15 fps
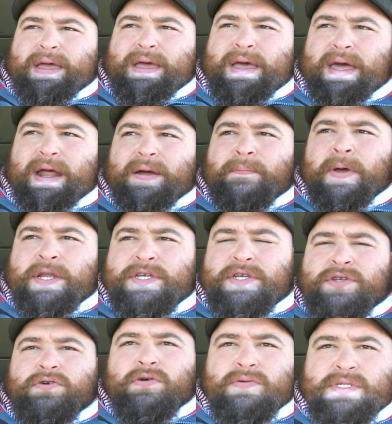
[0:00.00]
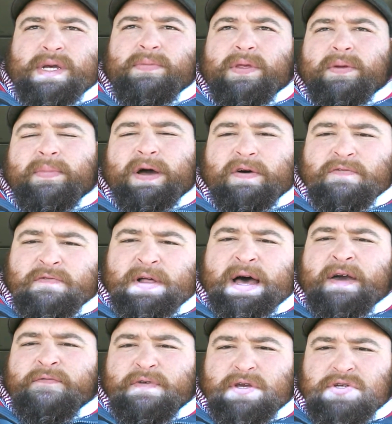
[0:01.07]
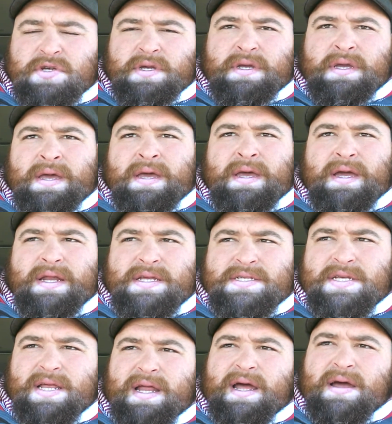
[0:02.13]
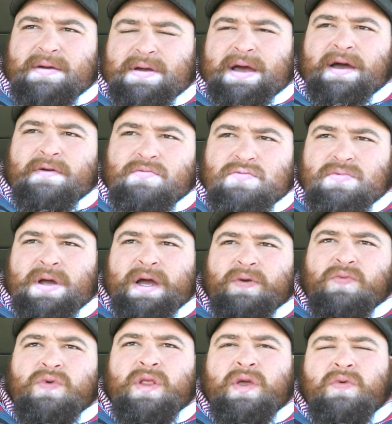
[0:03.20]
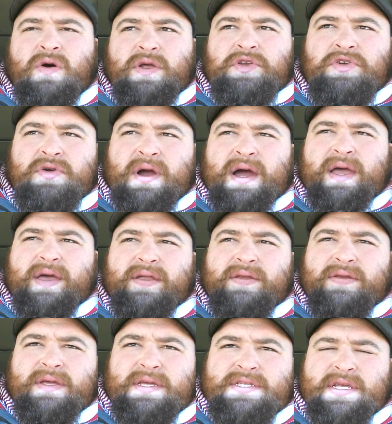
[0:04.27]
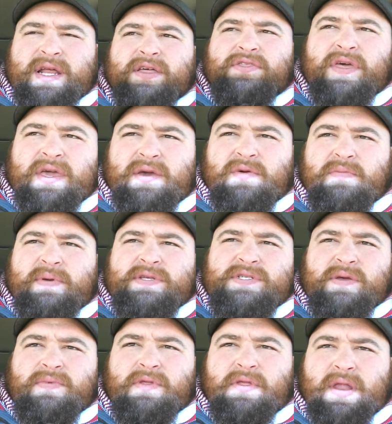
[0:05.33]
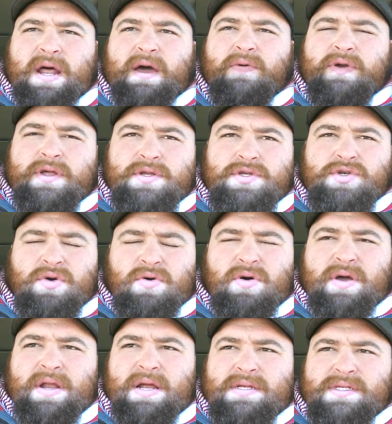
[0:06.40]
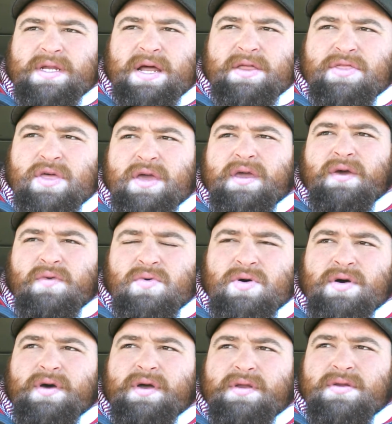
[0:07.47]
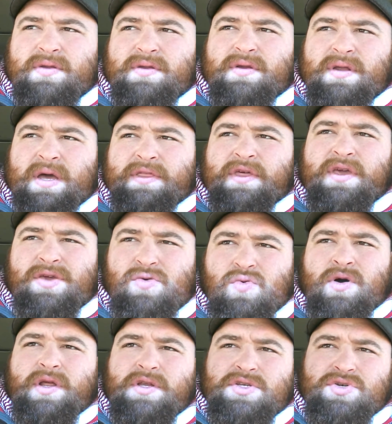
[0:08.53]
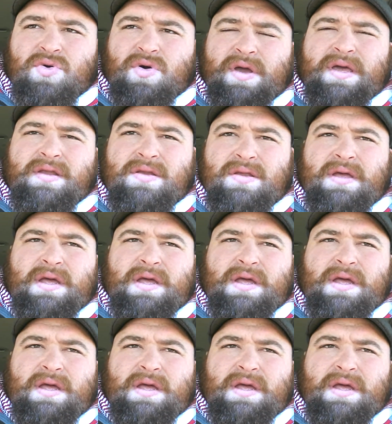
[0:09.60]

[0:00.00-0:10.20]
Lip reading: And I mentioned to him something about fly fishing, and he said, I really want to try it. He said, I think it would be something that I would enjoy. And I said, I think it would. I think you would enjoy it.